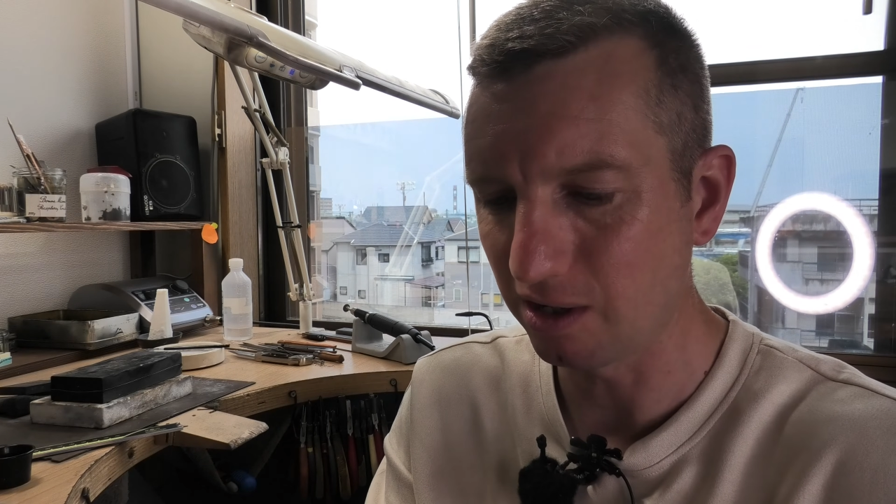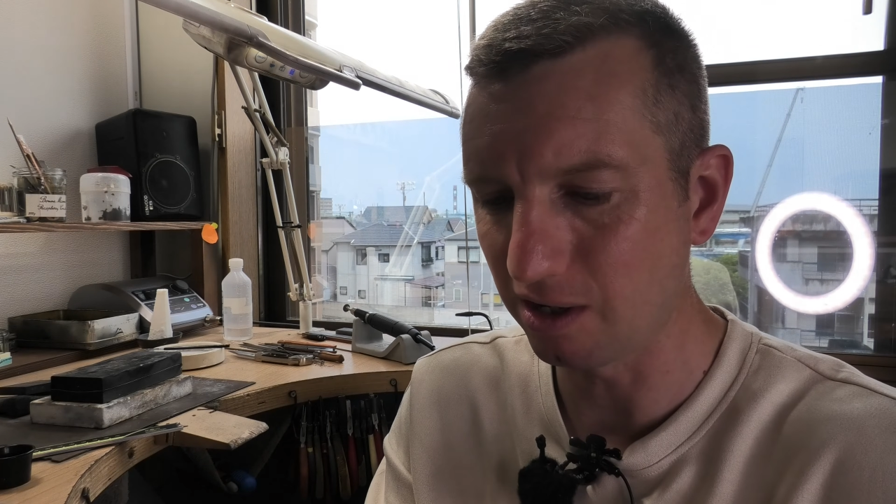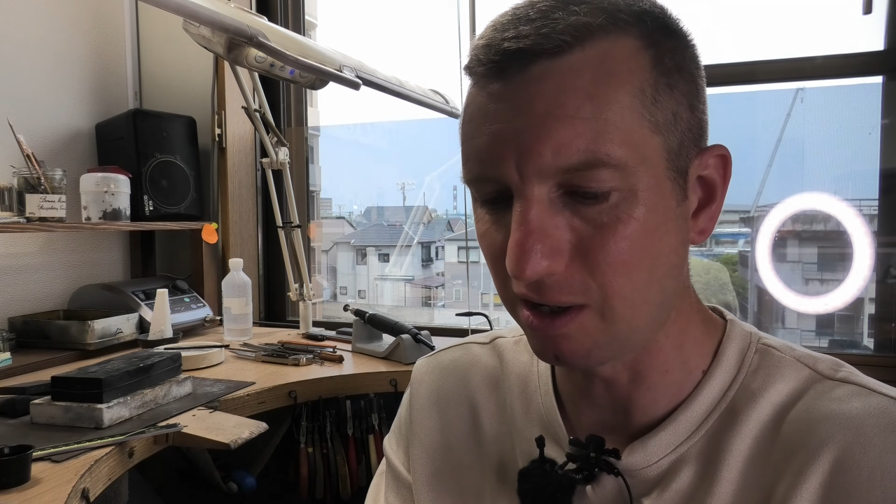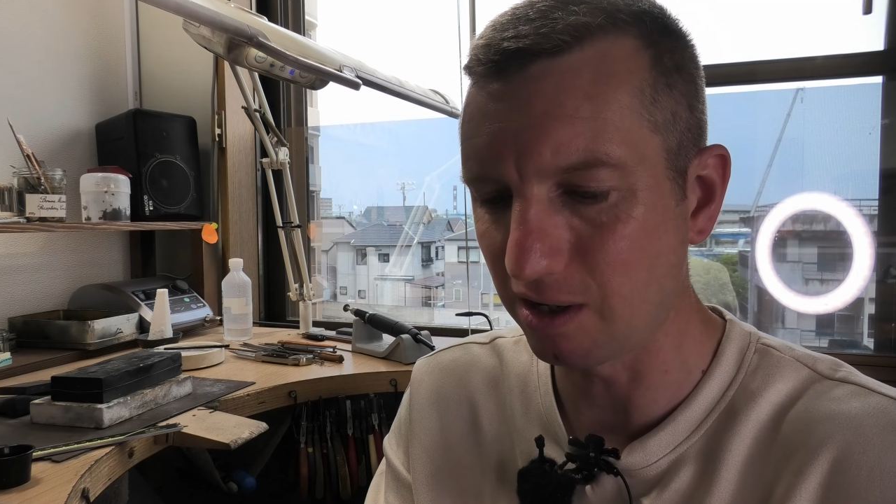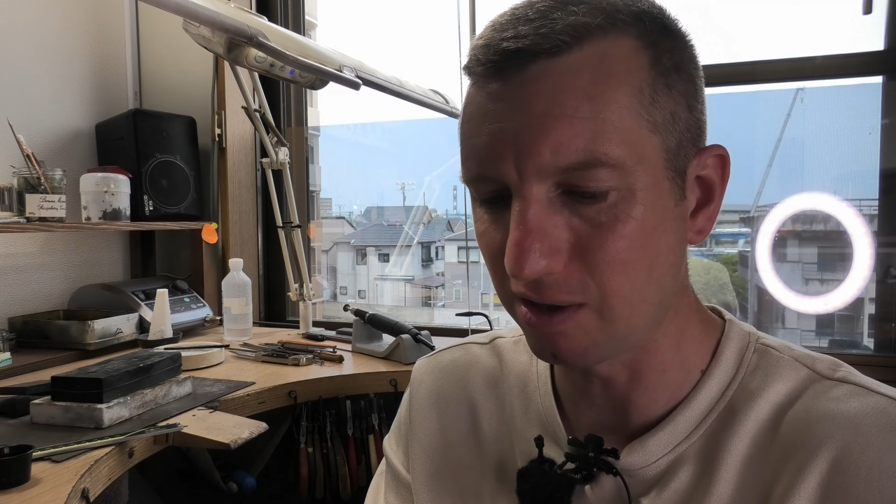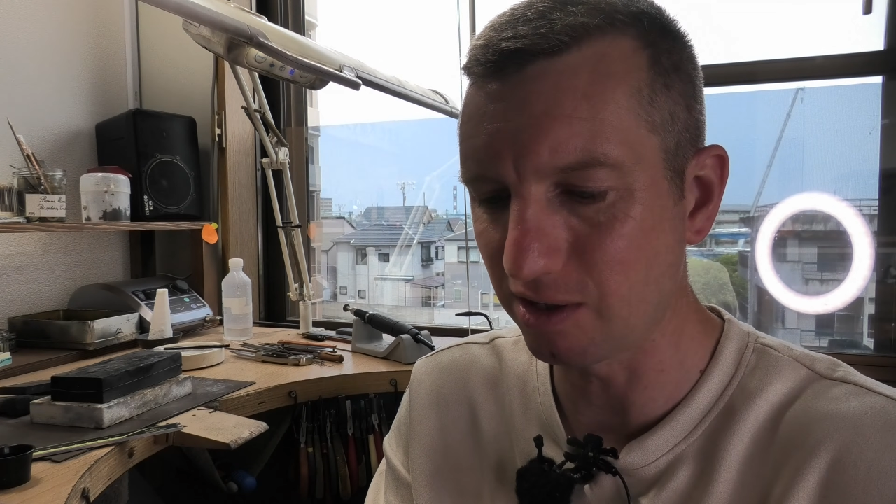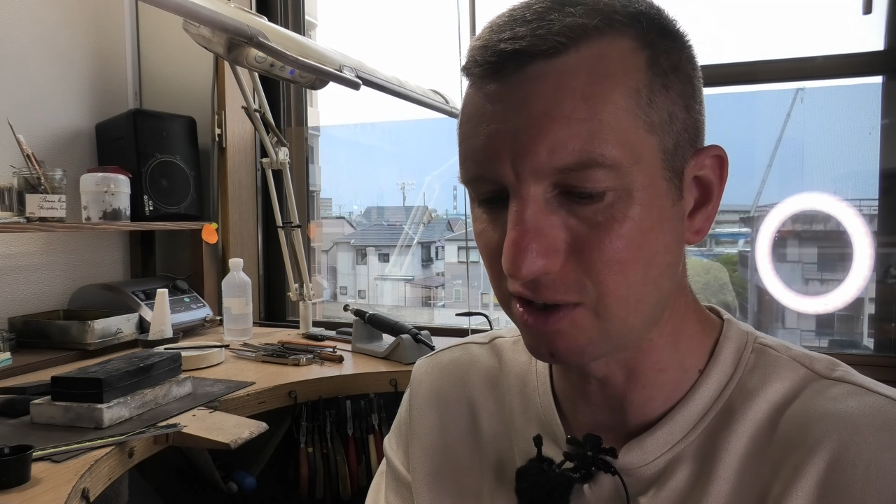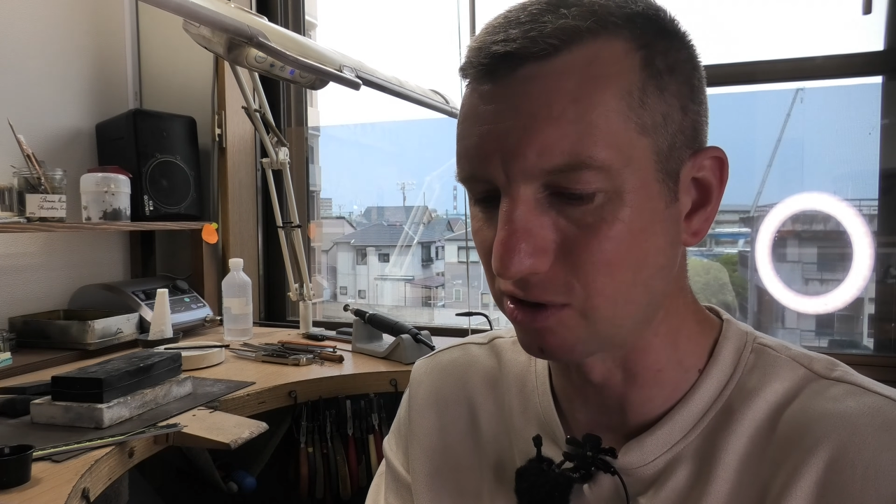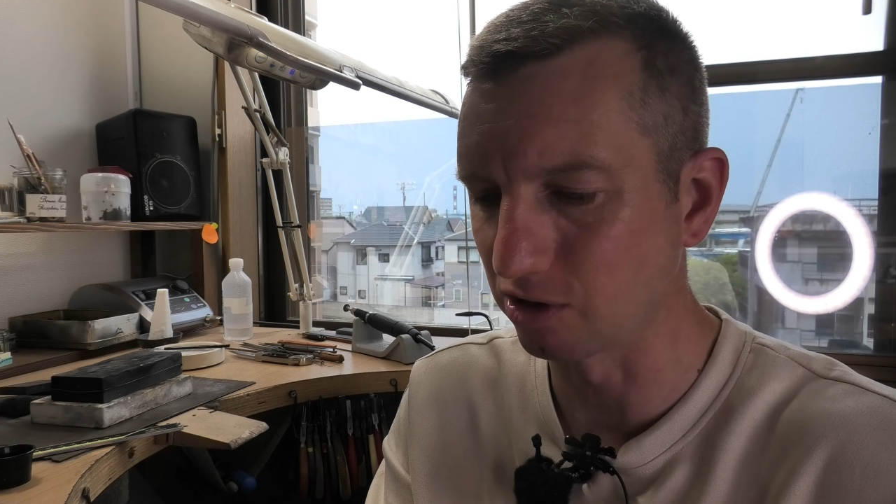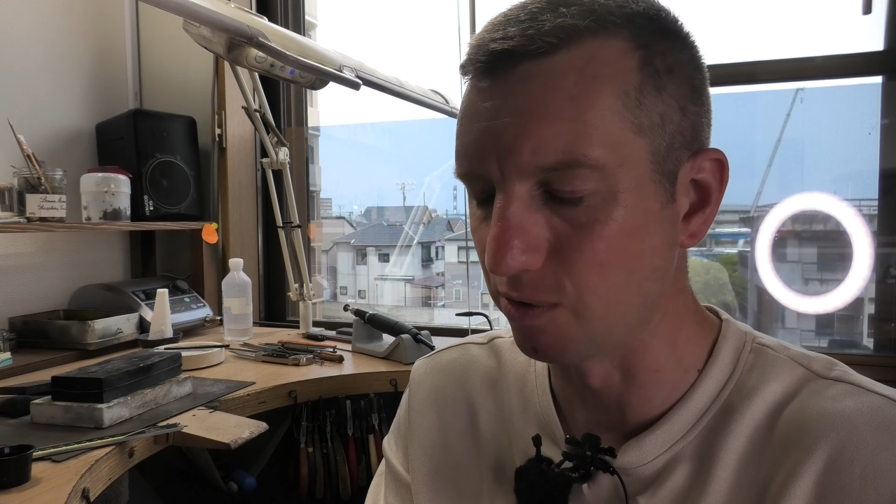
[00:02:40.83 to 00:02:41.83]
that
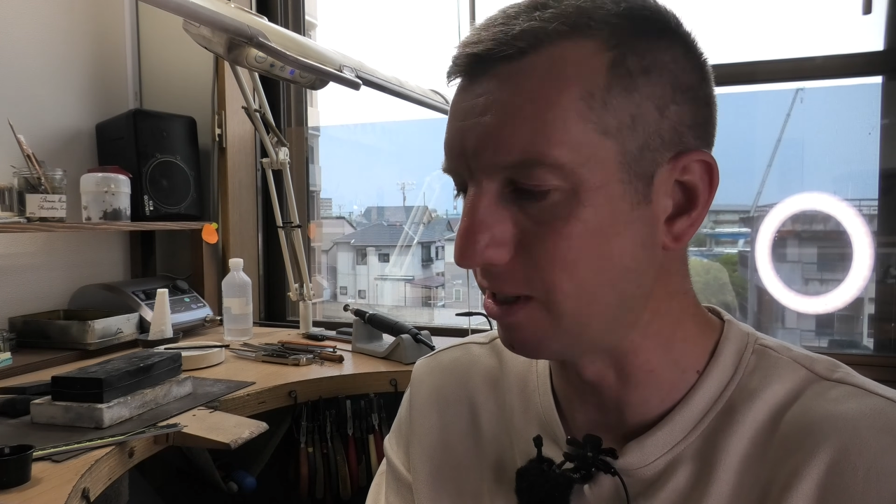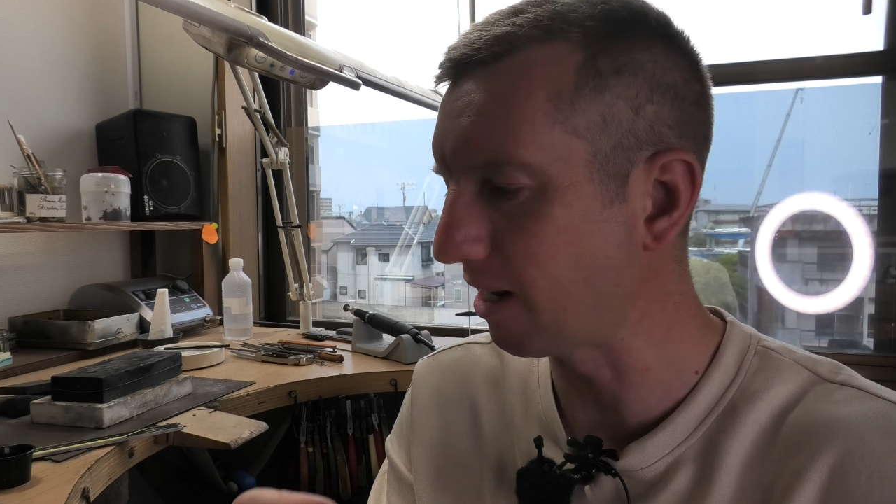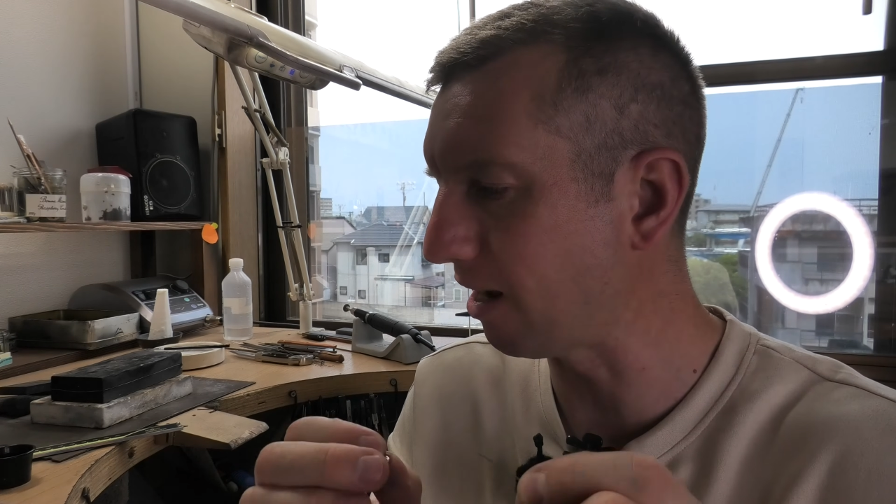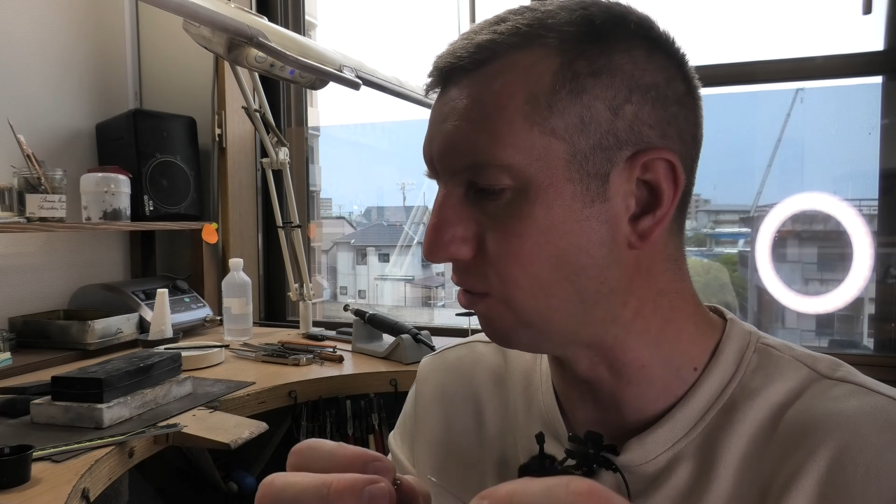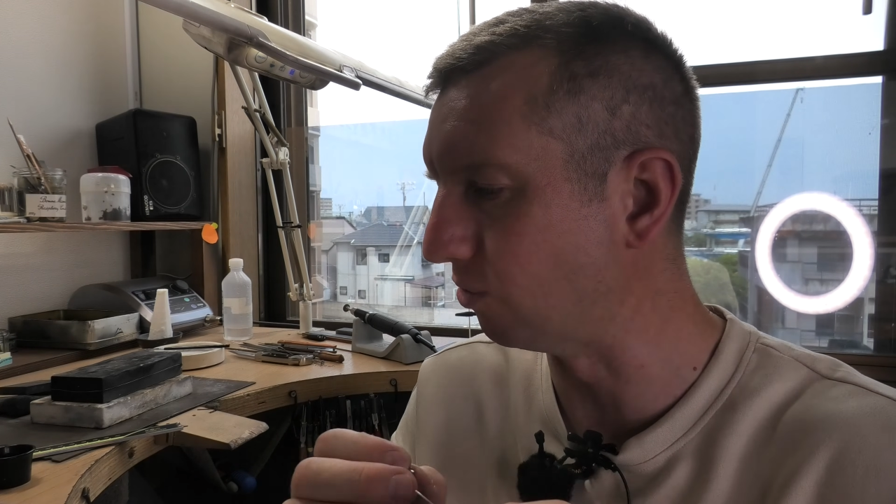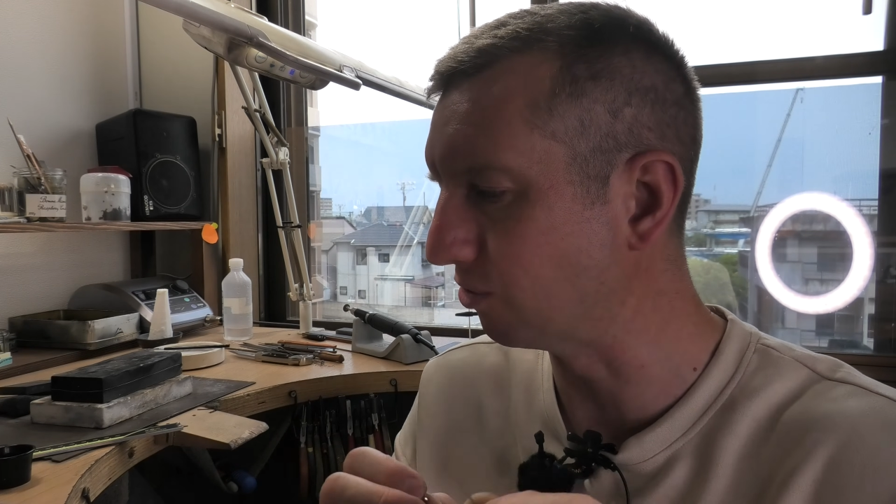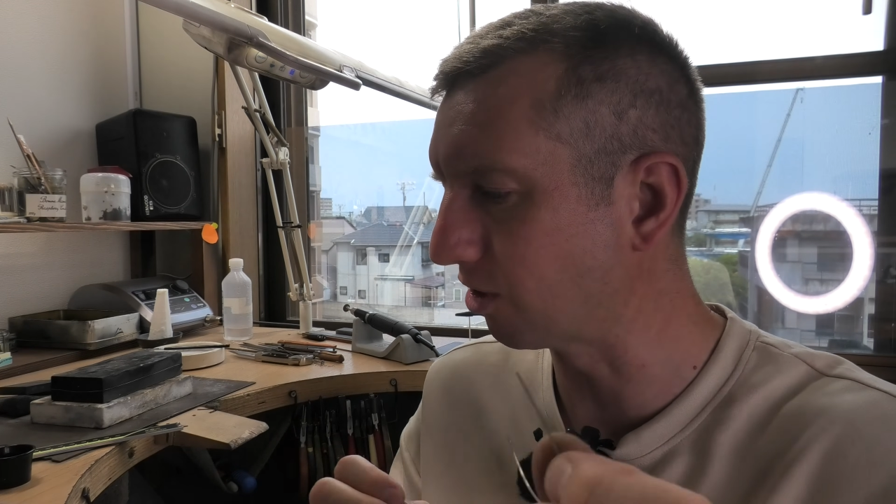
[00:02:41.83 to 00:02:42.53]
doesn't go in at all.